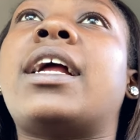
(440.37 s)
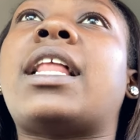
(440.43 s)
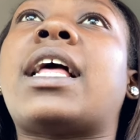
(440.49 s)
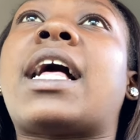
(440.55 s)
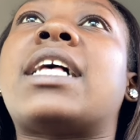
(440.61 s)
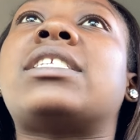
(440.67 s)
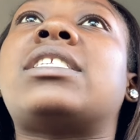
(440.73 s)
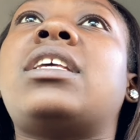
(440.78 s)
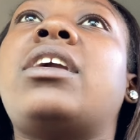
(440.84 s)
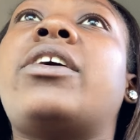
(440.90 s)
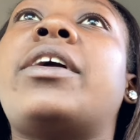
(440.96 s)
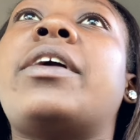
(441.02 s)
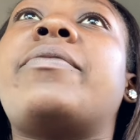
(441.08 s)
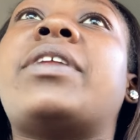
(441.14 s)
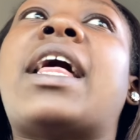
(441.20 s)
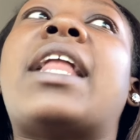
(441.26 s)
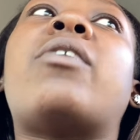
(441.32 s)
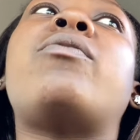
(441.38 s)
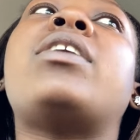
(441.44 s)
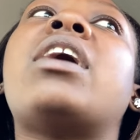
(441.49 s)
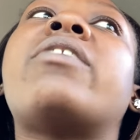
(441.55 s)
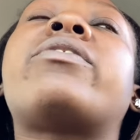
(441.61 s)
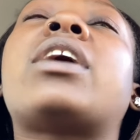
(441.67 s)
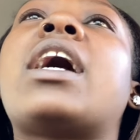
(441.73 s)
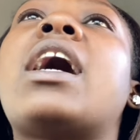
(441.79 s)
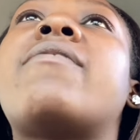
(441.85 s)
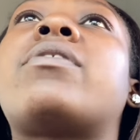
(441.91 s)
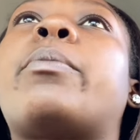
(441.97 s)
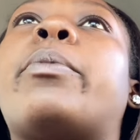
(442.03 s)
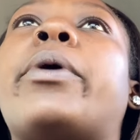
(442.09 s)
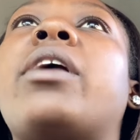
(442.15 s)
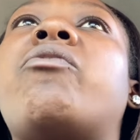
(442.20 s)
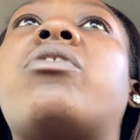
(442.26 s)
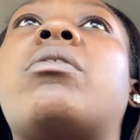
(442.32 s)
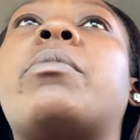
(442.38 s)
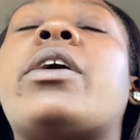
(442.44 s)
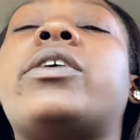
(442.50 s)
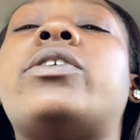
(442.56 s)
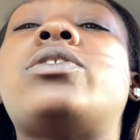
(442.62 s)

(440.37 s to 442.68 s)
Like, I see her every day. I don't never have a break from her.